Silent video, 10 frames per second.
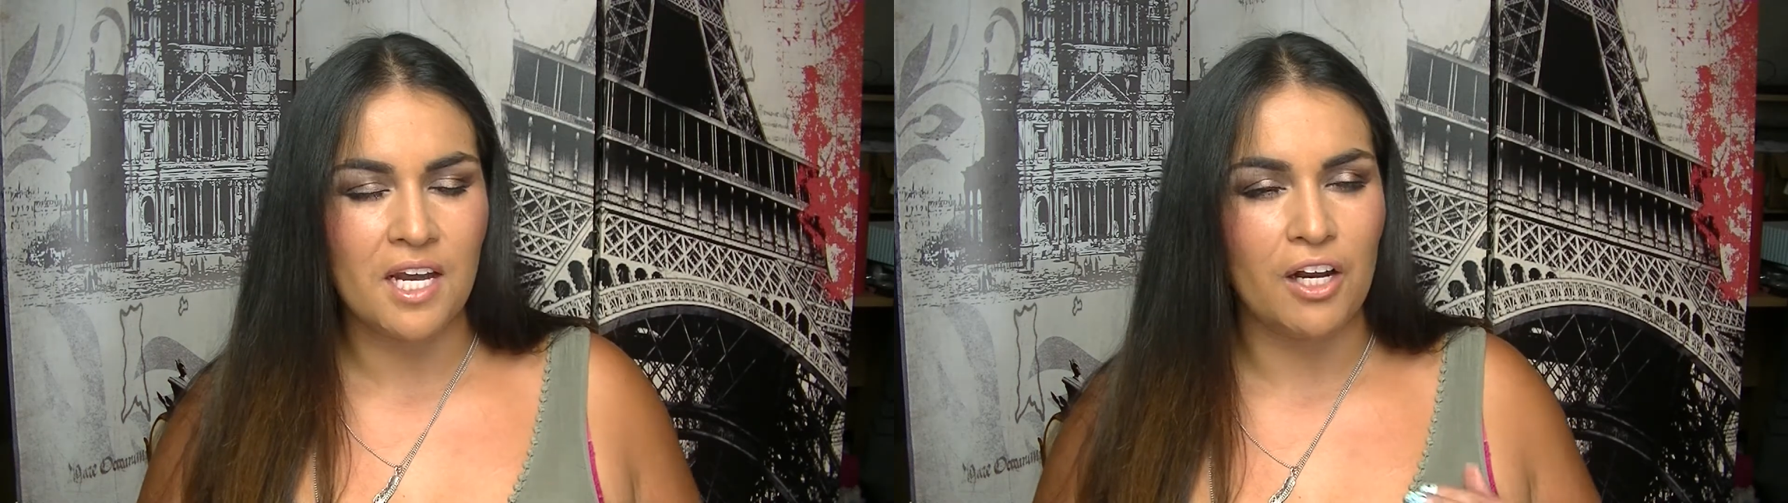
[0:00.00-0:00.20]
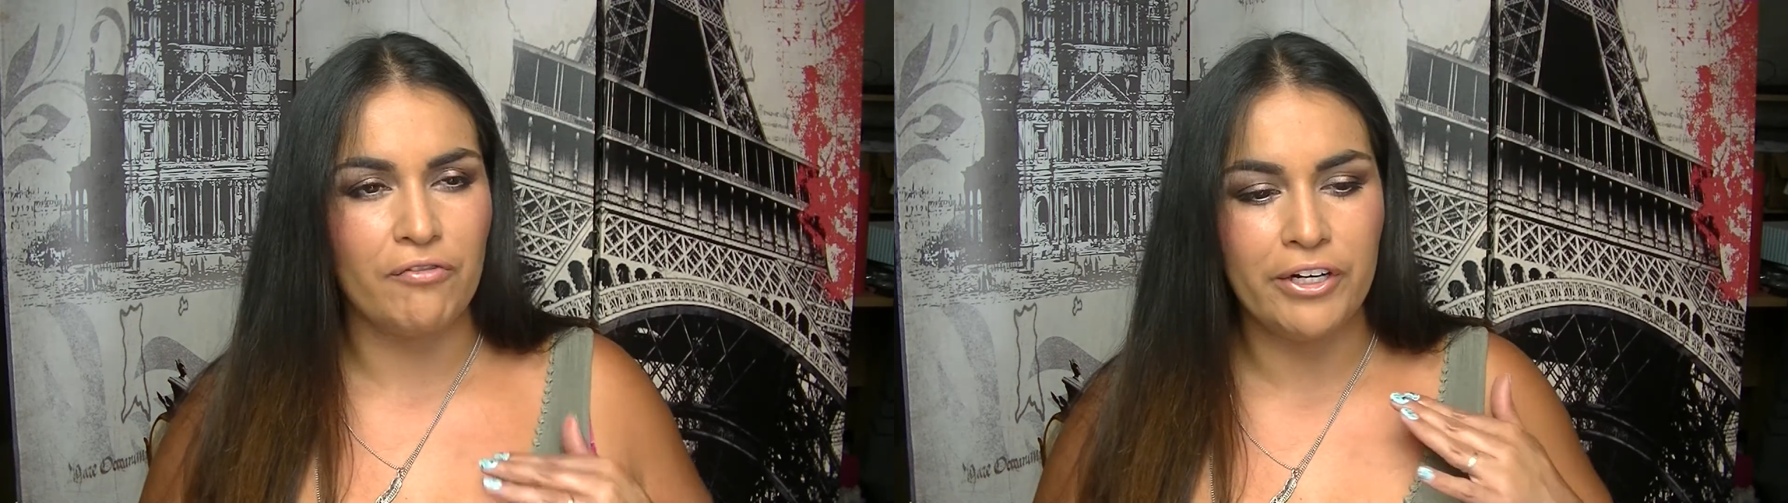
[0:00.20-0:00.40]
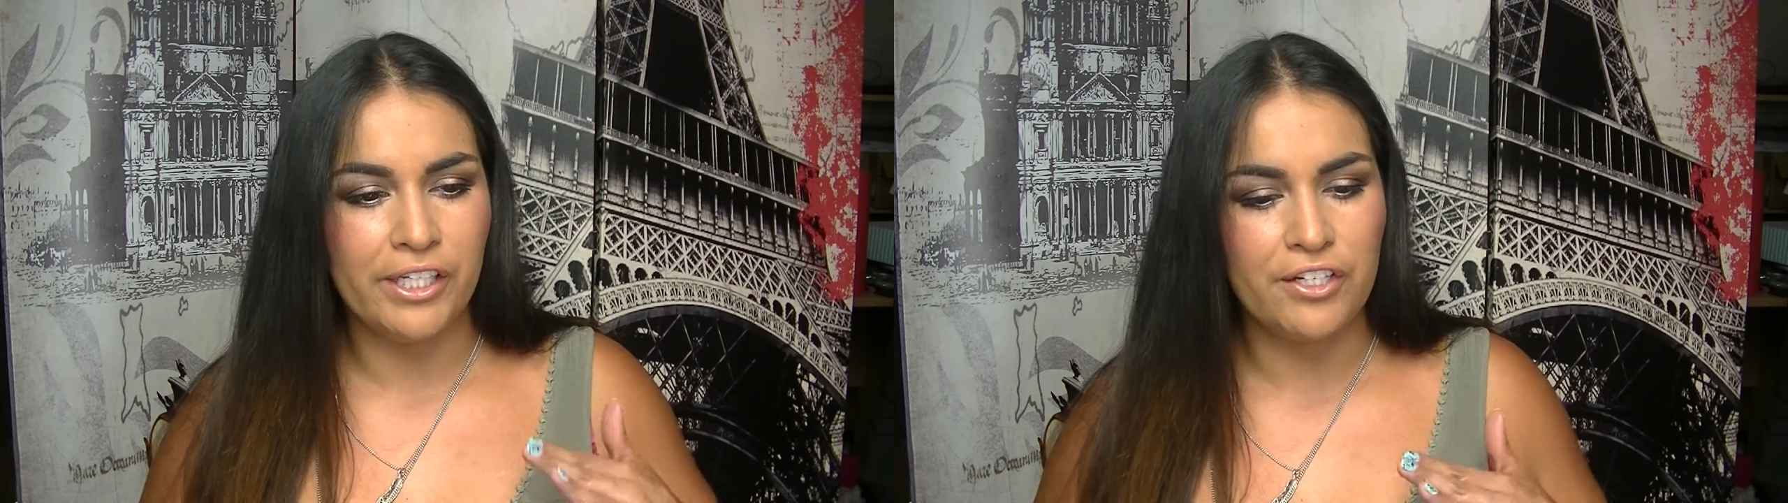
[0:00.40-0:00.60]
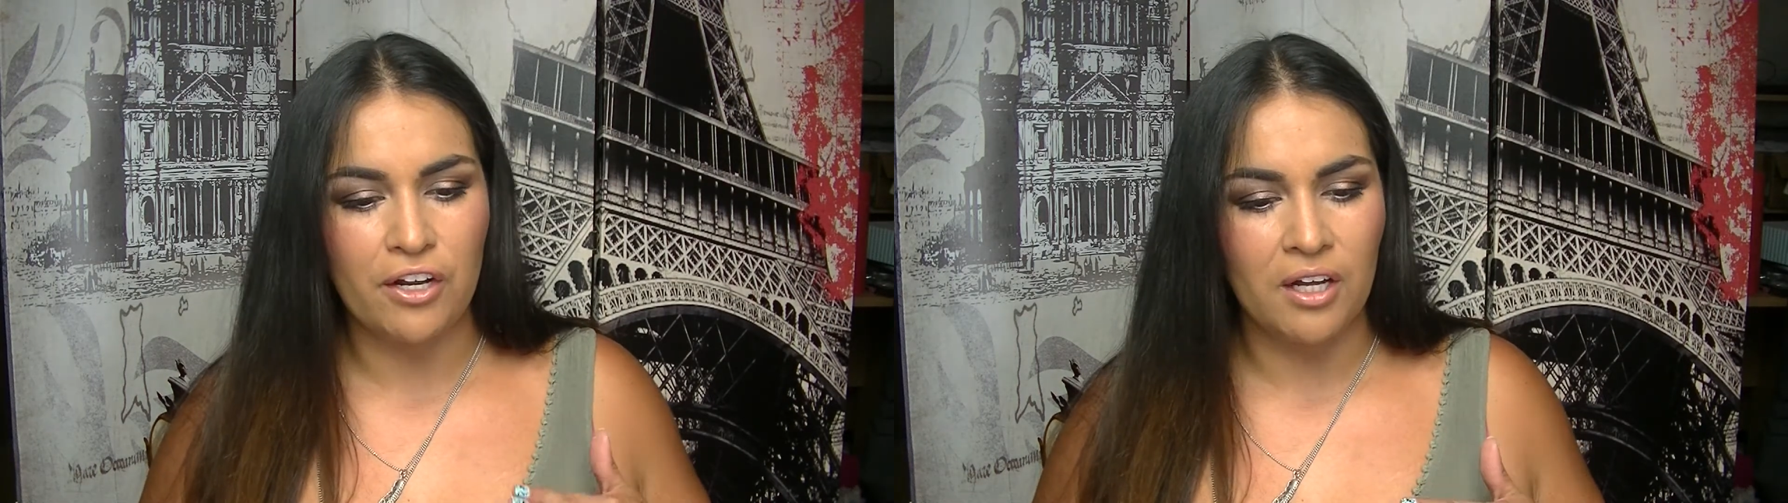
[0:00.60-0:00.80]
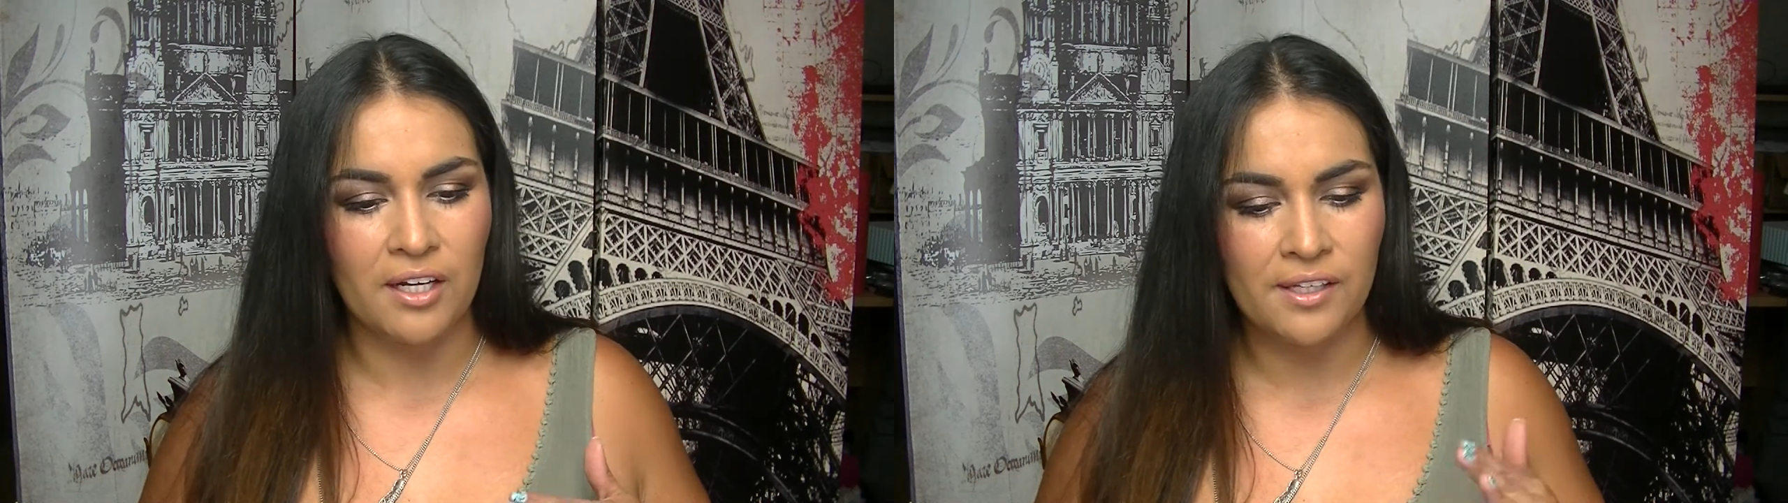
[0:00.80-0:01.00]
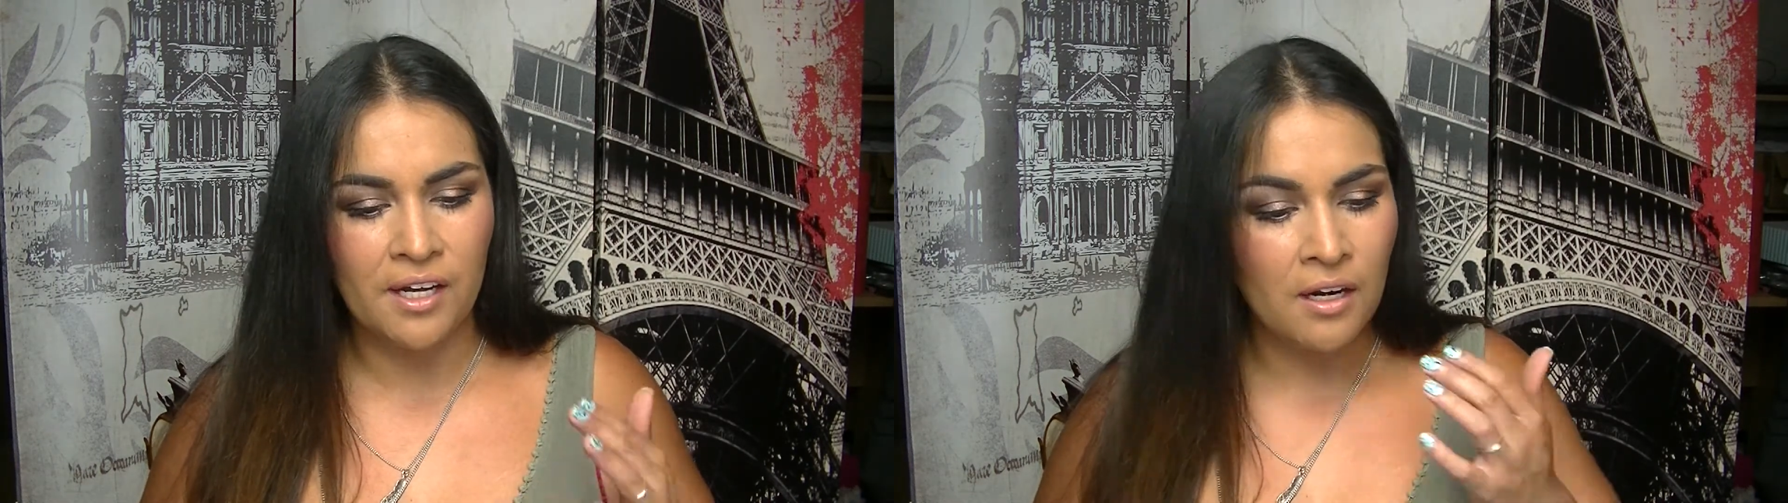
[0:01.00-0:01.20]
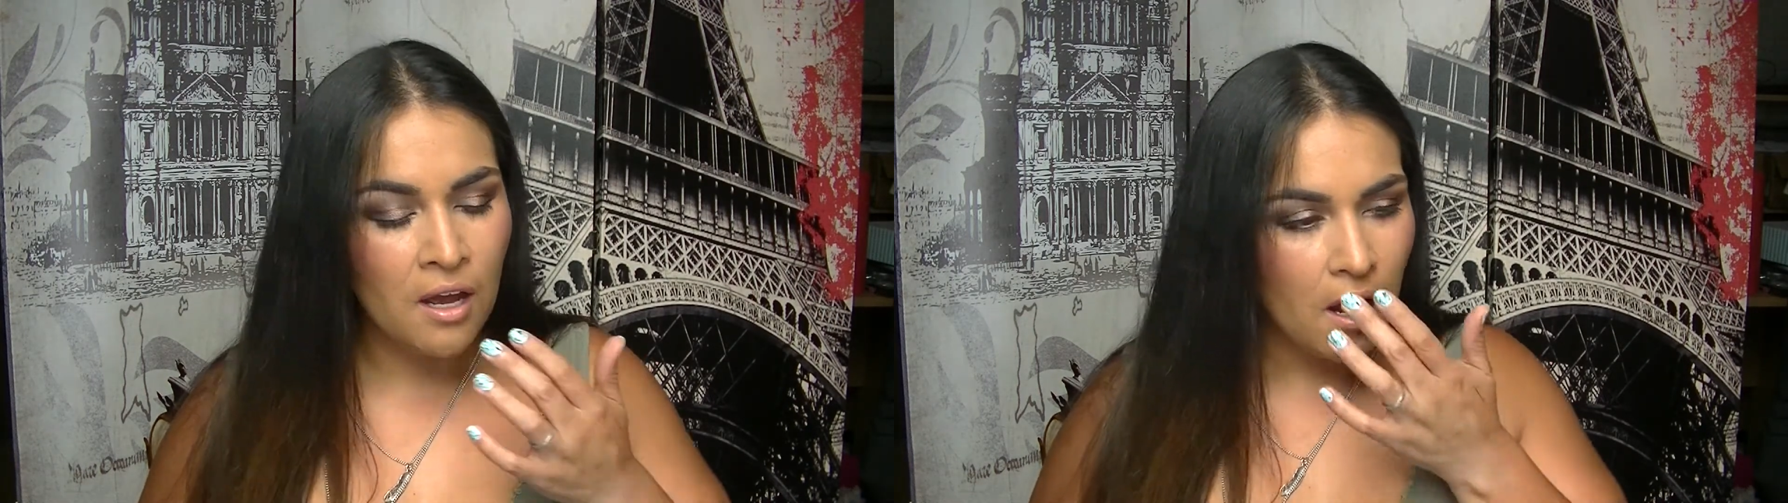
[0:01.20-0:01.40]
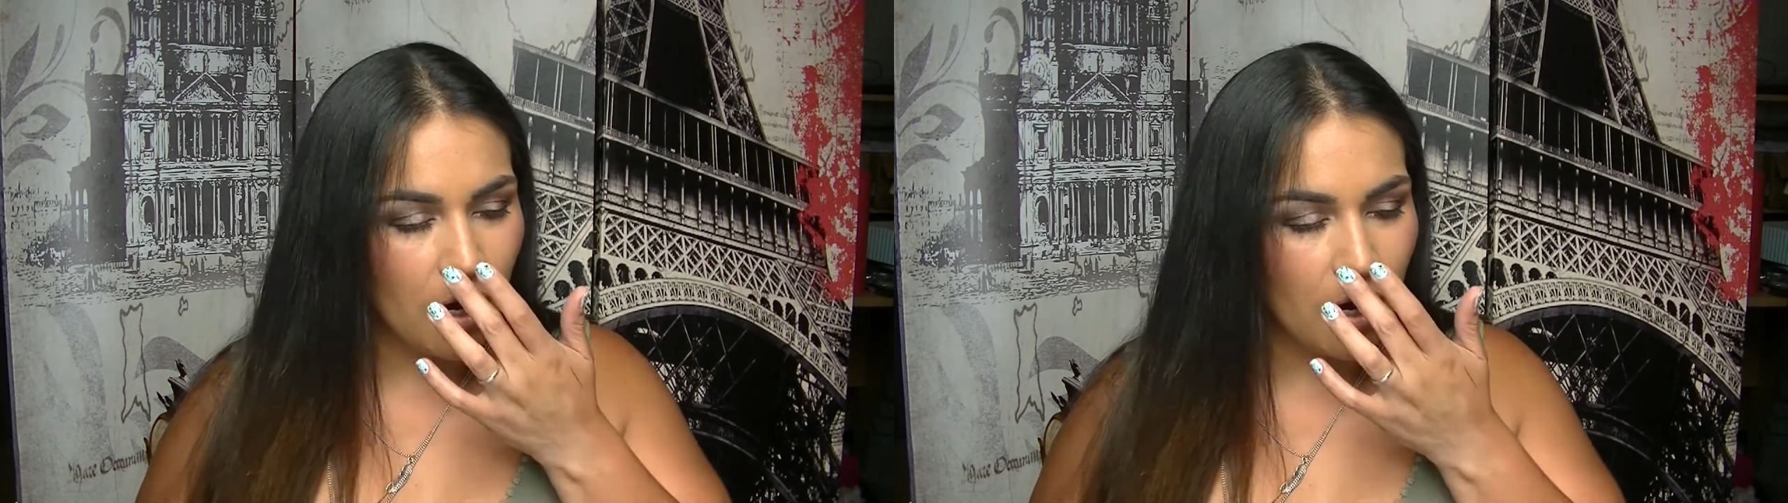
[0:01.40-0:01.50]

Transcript: and I really don't like that.